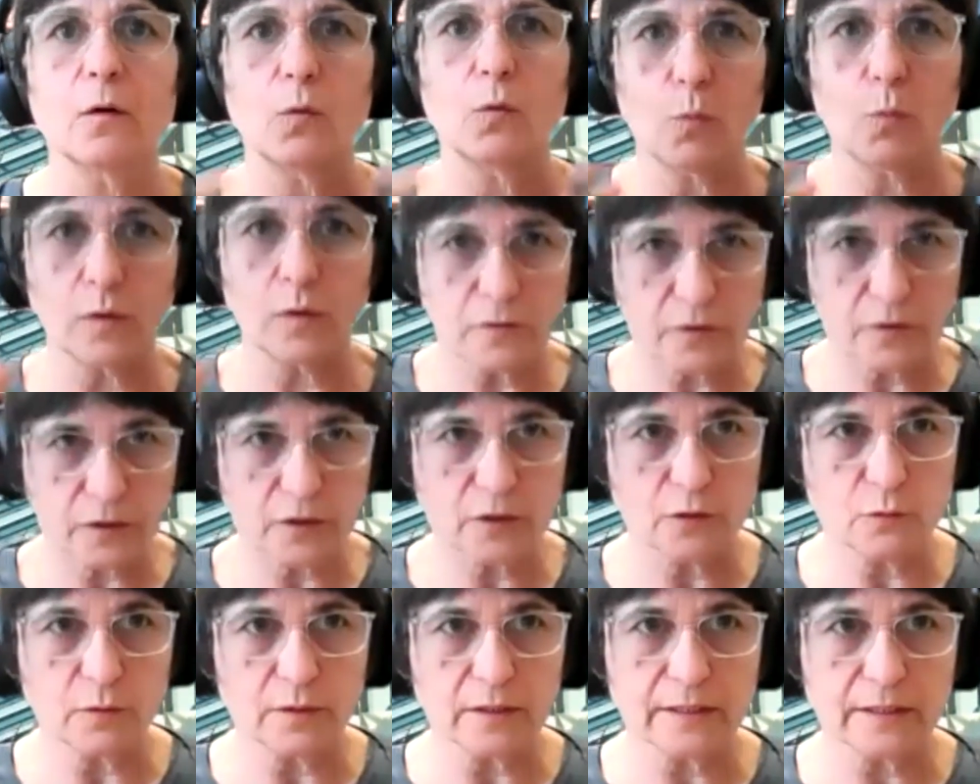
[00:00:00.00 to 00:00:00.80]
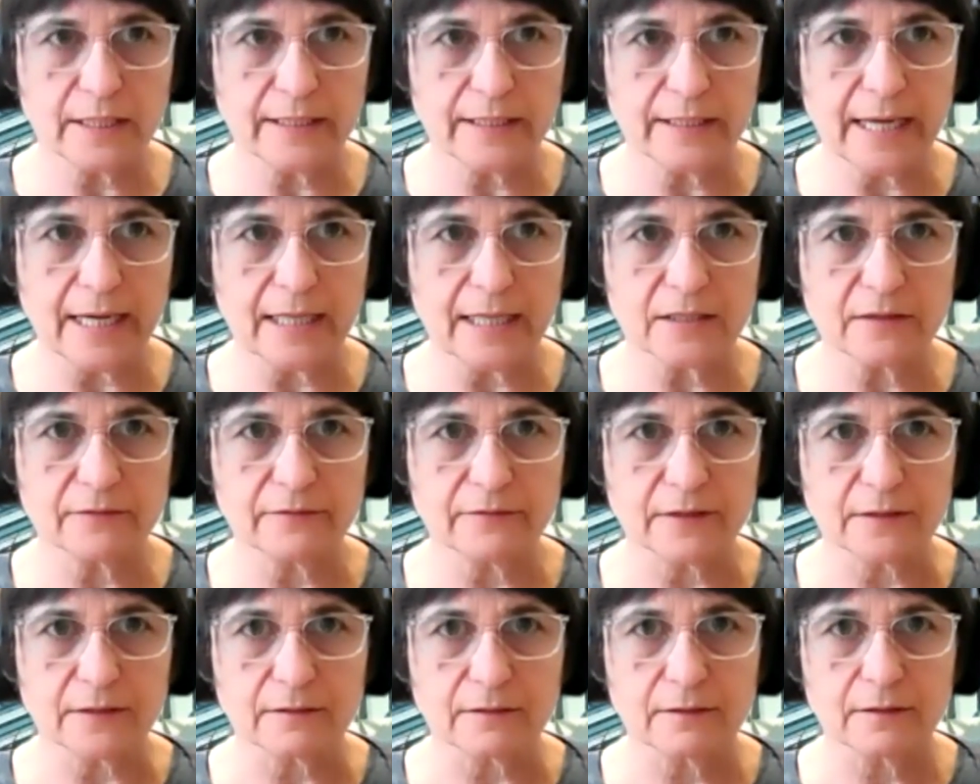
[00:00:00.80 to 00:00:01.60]
what do you want to get out of
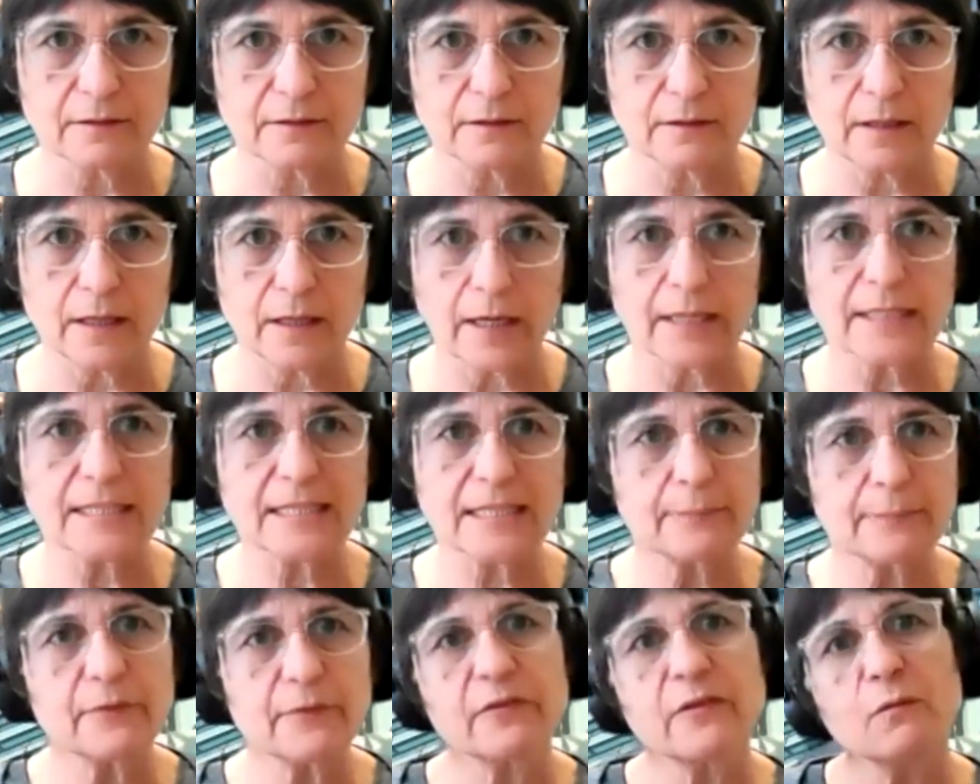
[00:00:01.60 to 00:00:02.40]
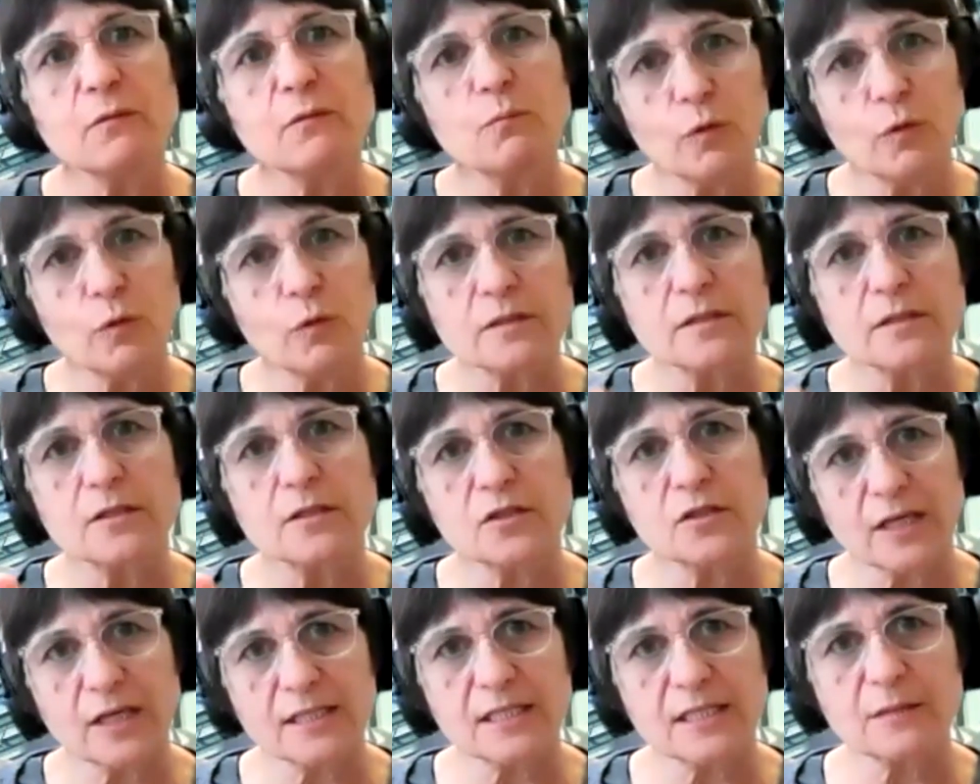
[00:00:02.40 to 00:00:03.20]
it? and some of them want to
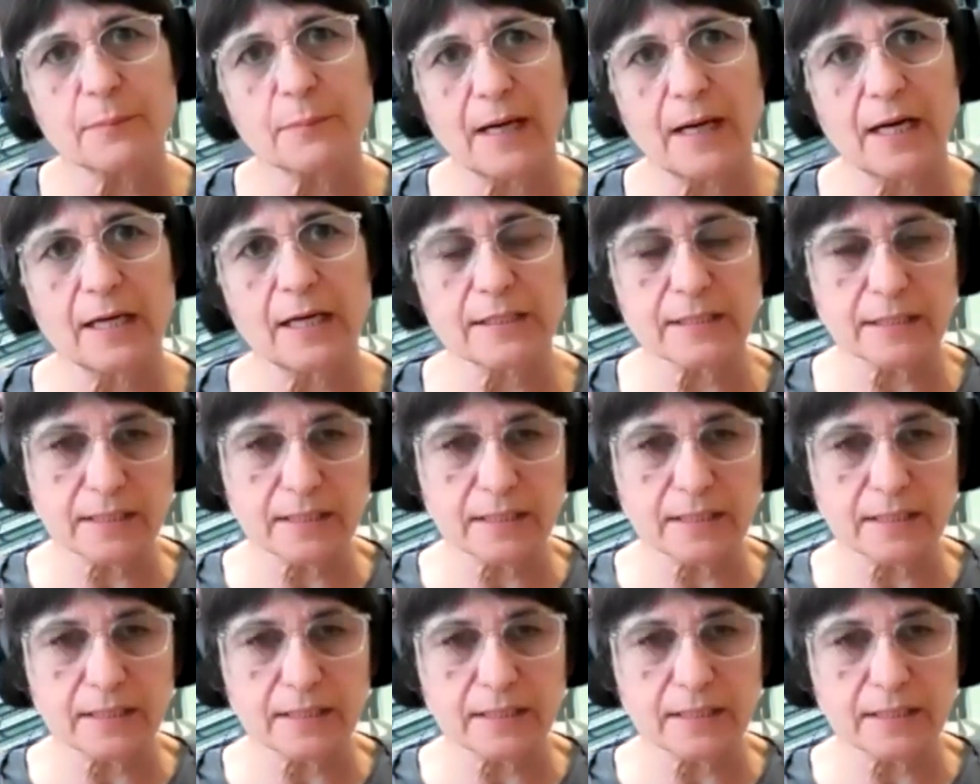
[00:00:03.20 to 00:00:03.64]
just pass.